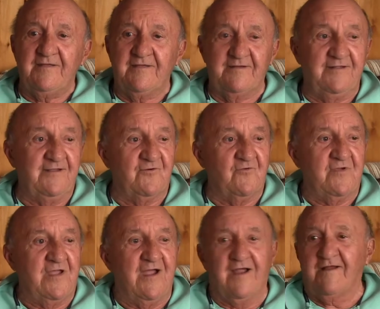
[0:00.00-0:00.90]
And here
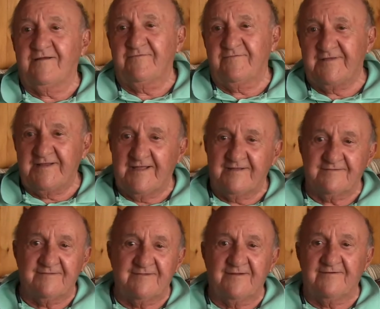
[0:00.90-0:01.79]
we are. We got,
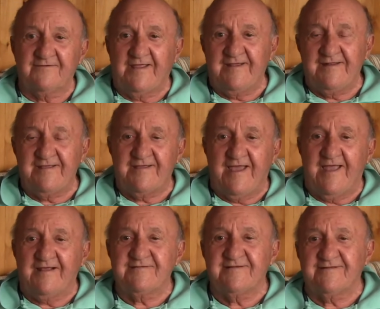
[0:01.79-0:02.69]
you know, 80
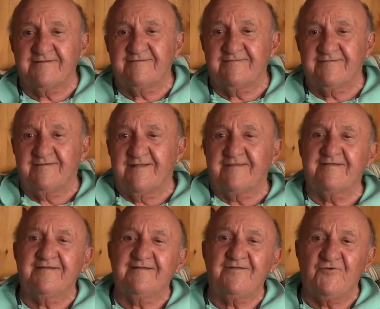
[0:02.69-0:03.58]
guys that are
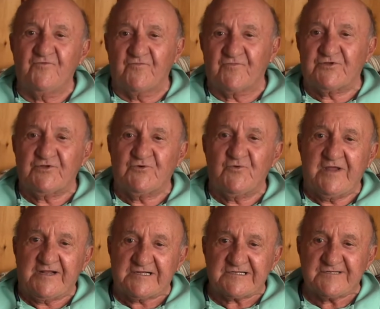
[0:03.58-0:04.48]
nothing to do for two
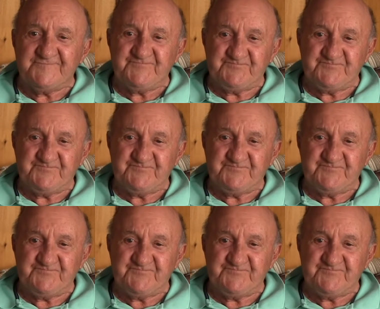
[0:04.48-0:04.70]
weeks.